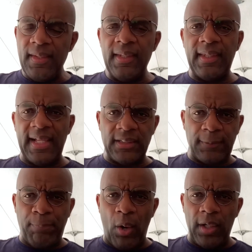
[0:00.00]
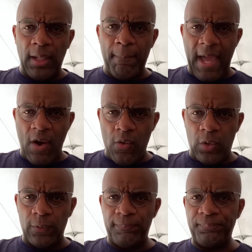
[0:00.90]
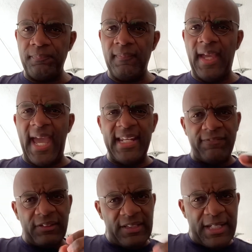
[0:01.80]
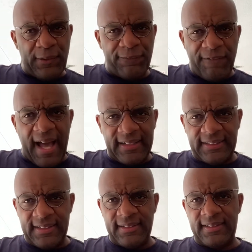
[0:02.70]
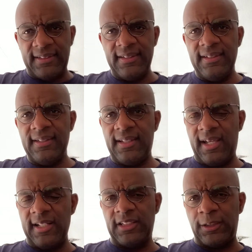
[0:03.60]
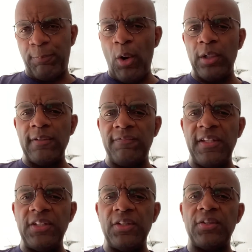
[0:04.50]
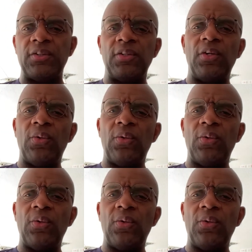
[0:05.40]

can spoil a barrel, and if little foxes can spoil a vineyard,